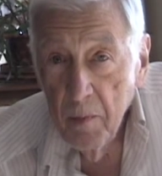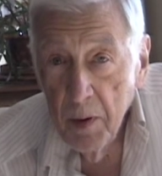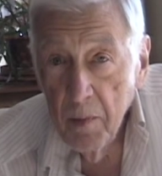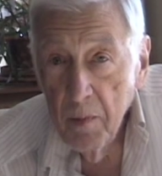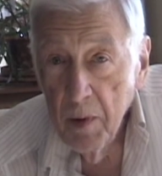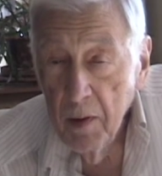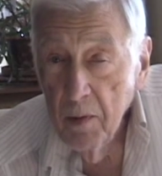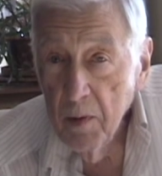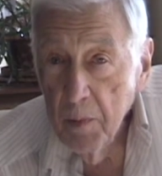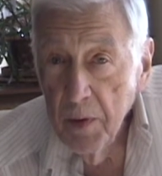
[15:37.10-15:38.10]
But when
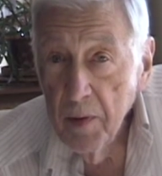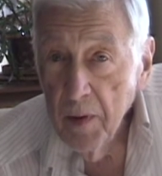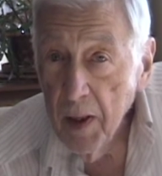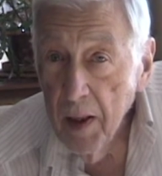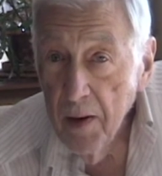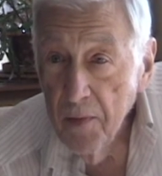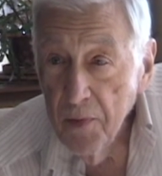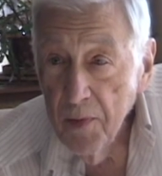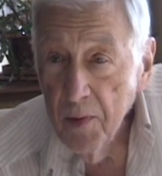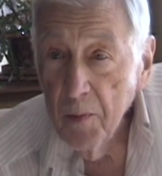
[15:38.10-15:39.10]
you open your
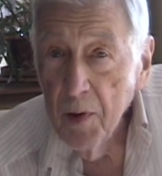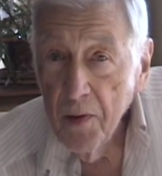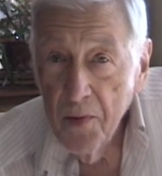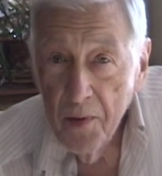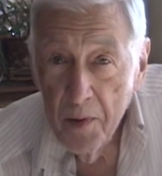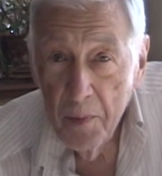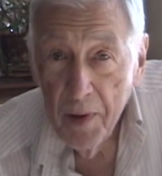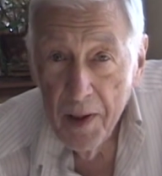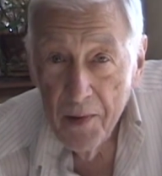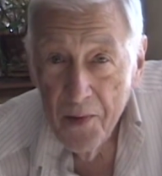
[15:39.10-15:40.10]
eyes, you're watching the
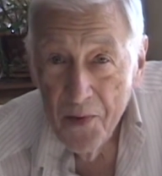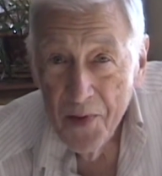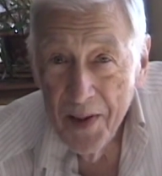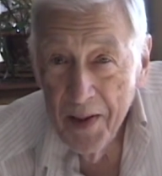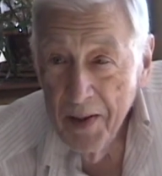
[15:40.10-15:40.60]
players.